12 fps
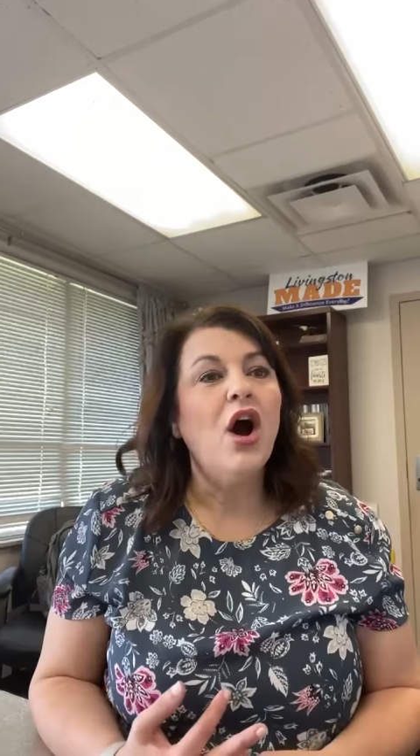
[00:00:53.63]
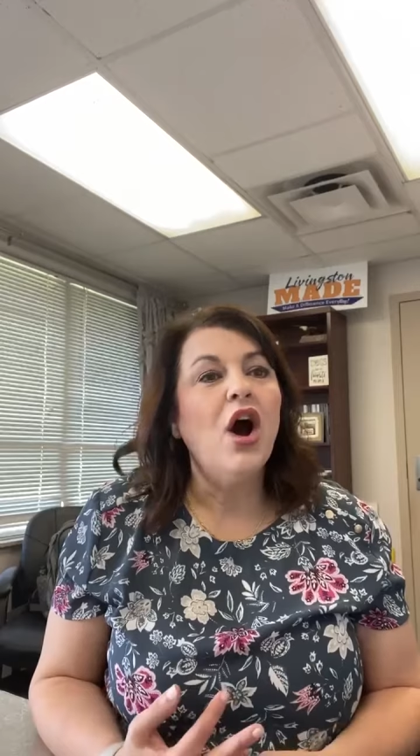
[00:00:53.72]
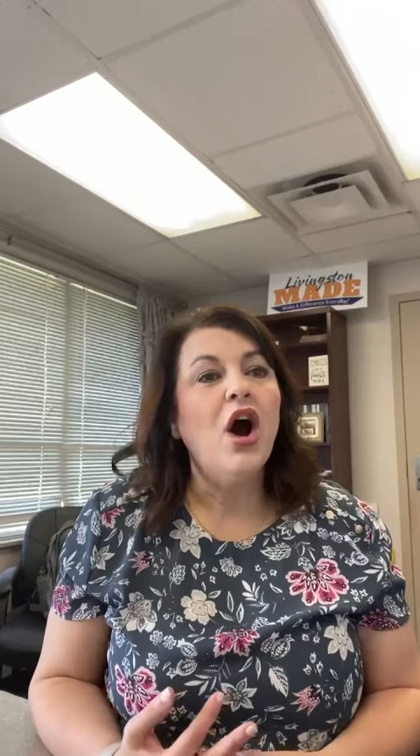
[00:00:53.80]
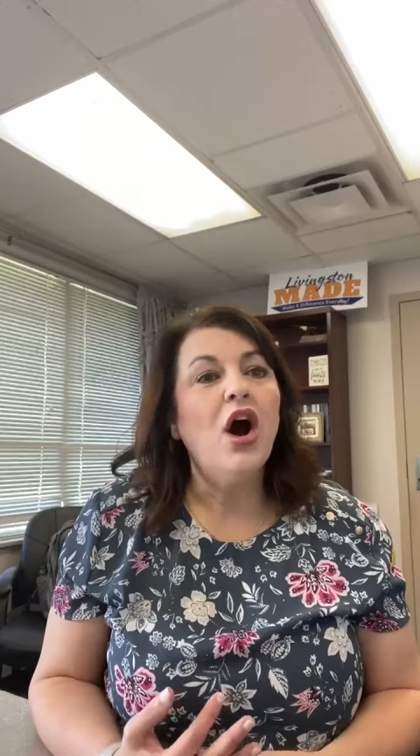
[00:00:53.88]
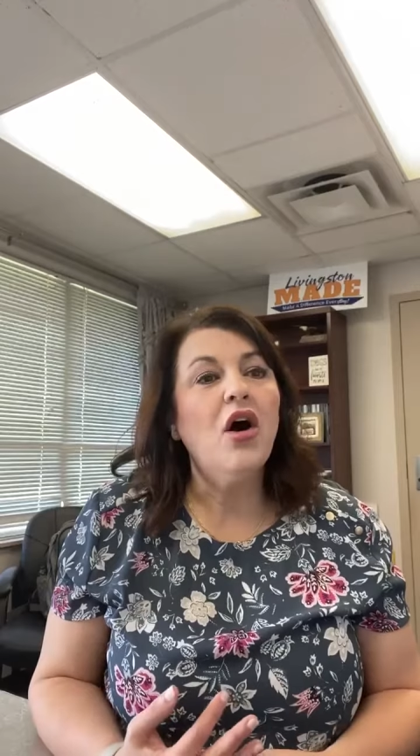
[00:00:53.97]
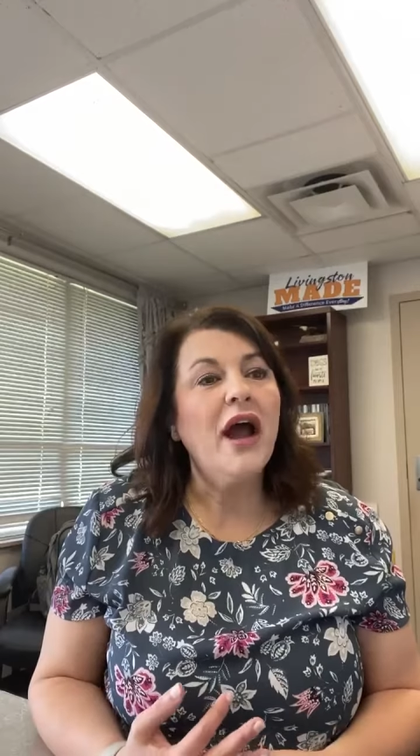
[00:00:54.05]

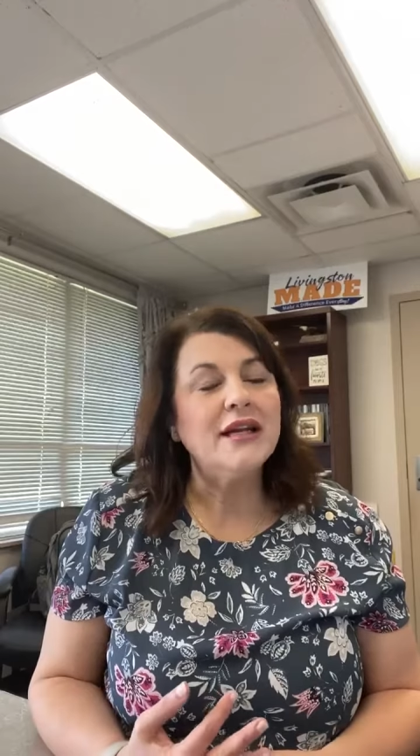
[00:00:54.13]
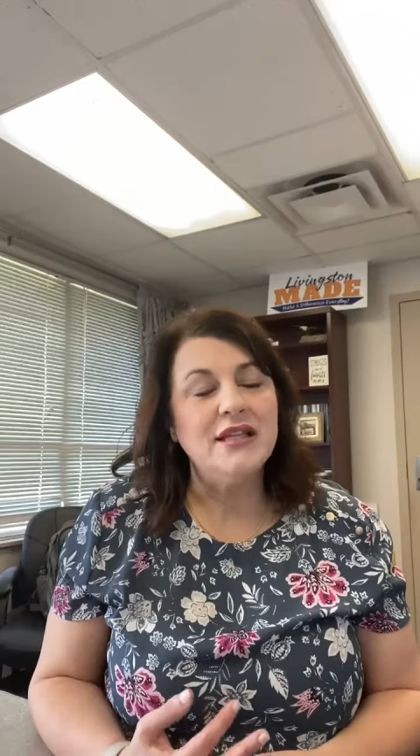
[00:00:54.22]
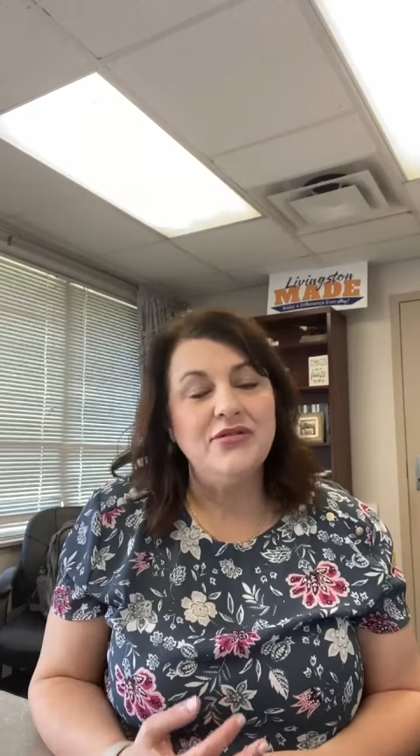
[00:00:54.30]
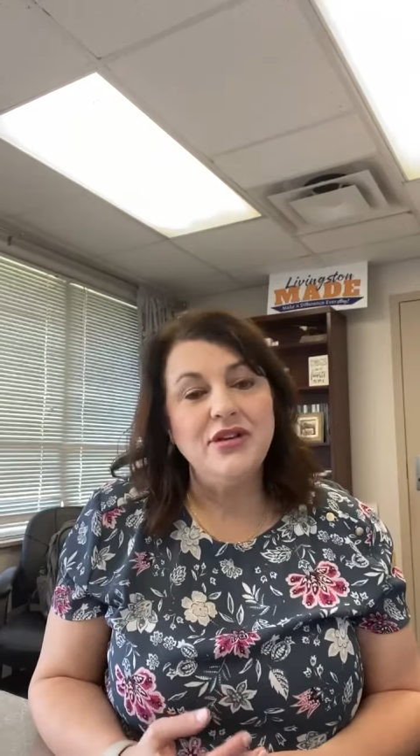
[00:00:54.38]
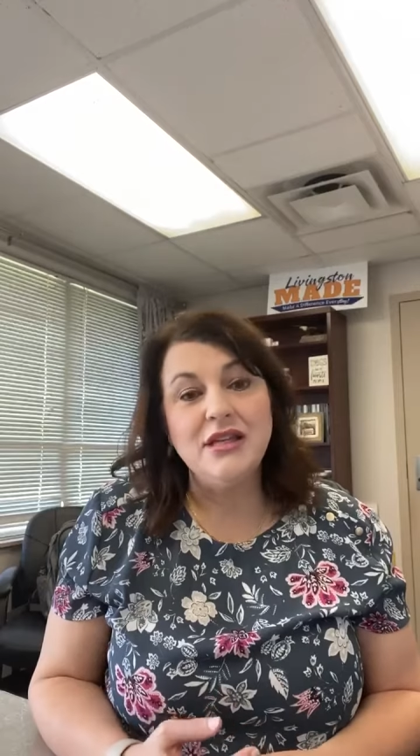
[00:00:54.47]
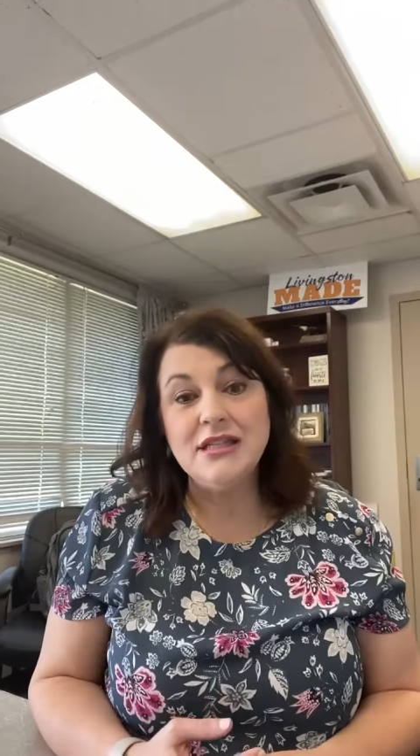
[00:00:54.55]
All
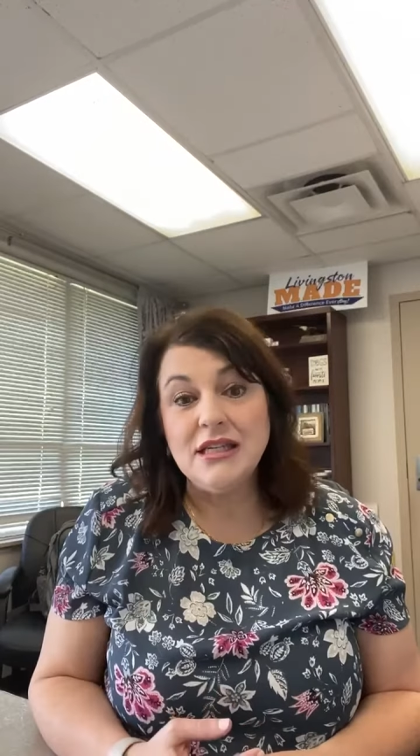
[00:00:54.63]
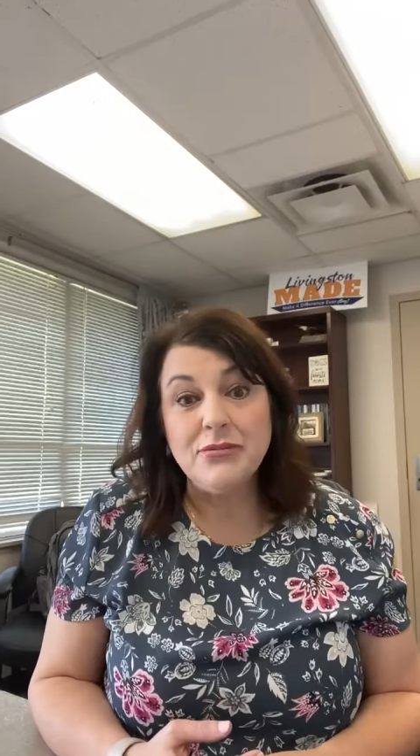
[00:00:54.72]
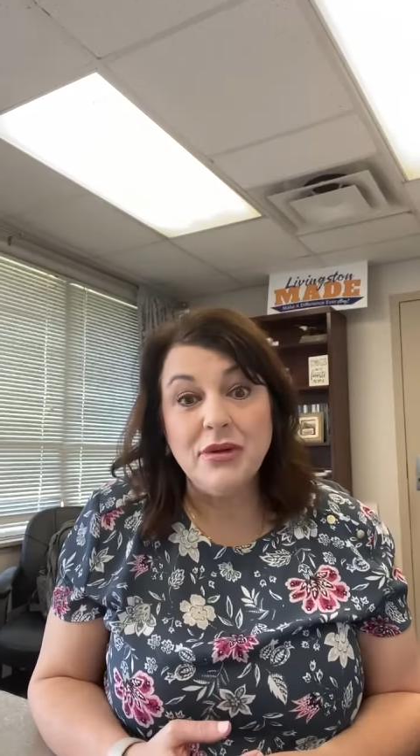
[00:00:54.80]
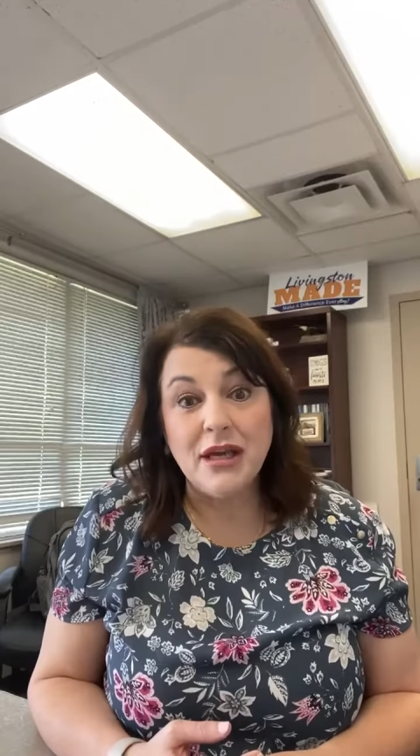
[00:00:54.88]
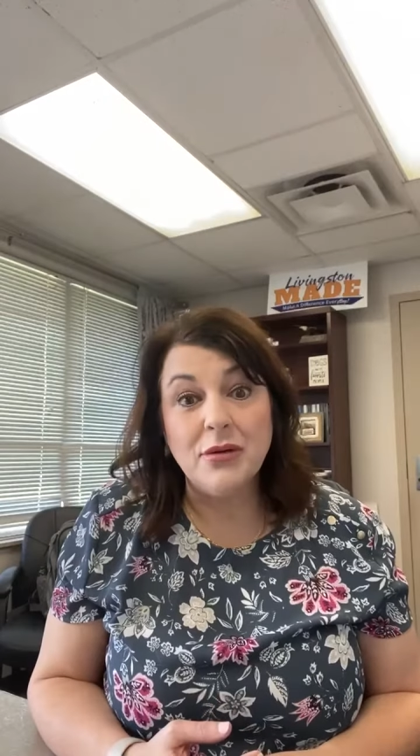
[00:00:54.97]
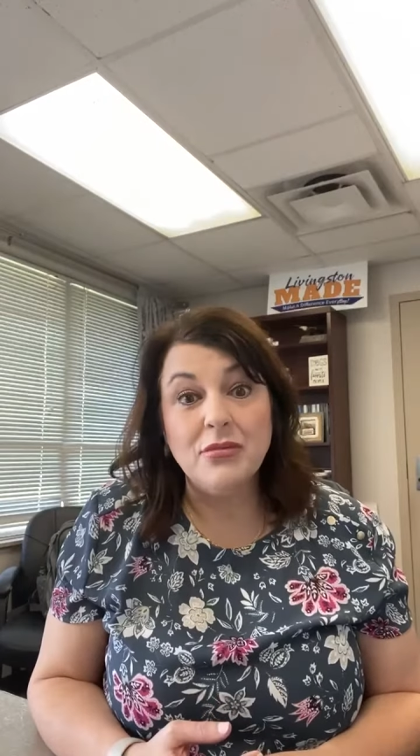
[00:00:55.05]
activities need to
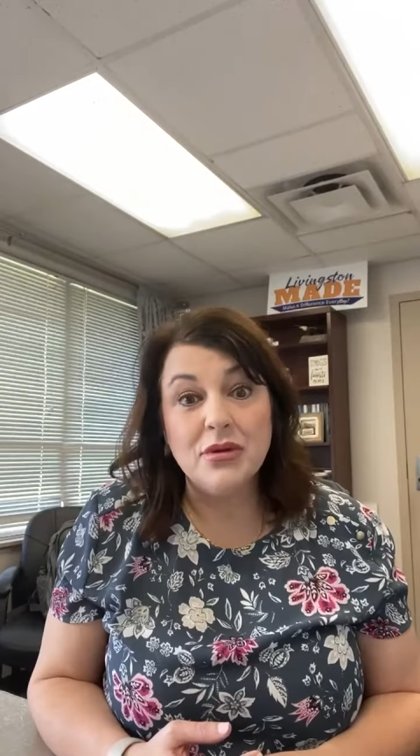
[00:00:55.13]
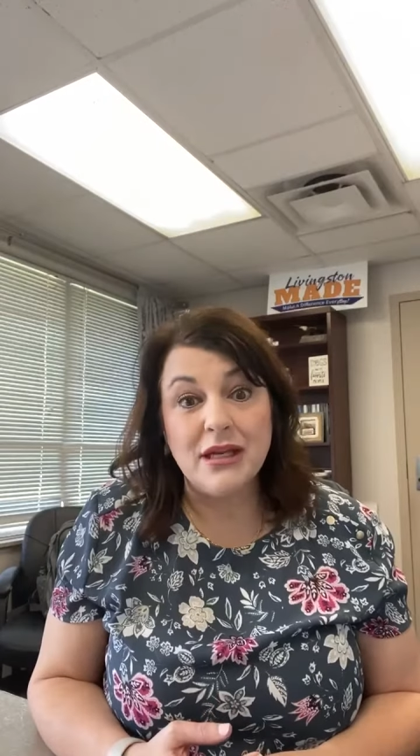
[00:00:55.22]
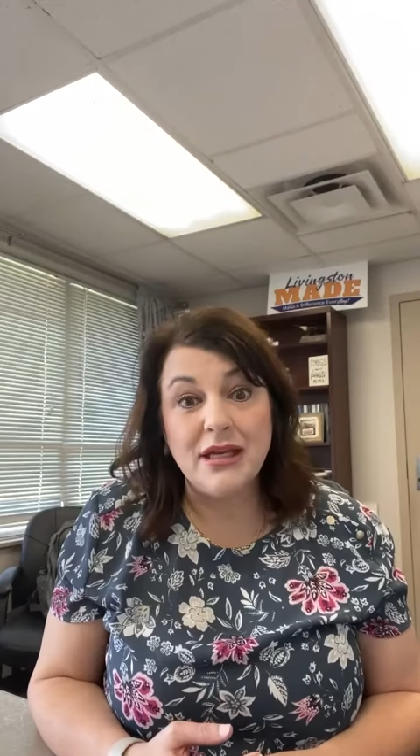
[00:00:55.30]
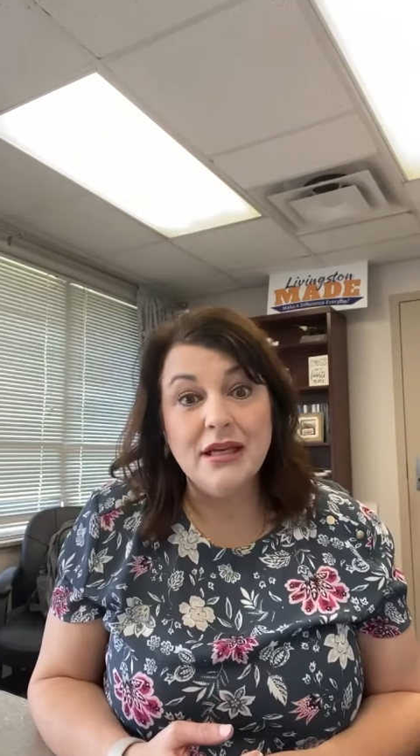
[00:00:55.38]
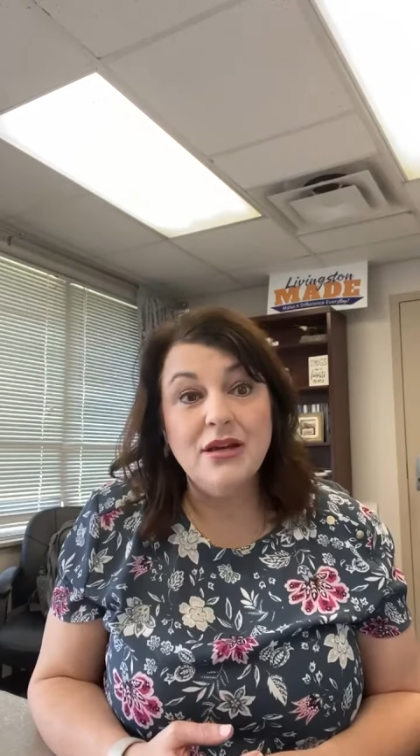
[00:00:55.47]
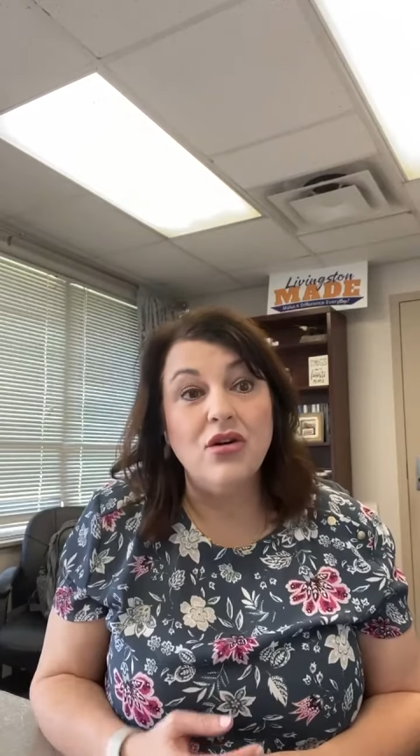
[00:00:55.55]
be
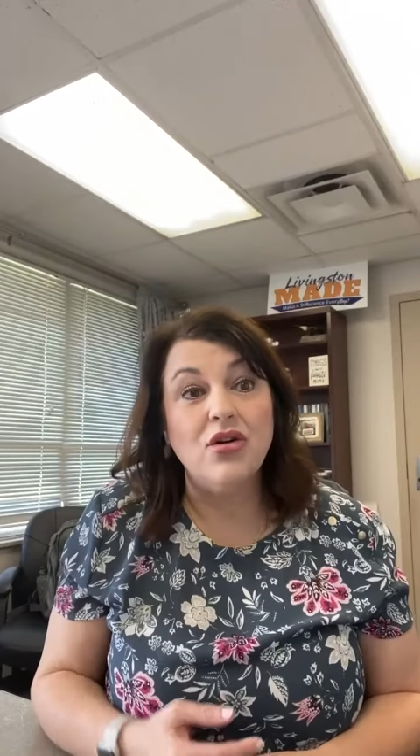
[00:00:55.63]
completed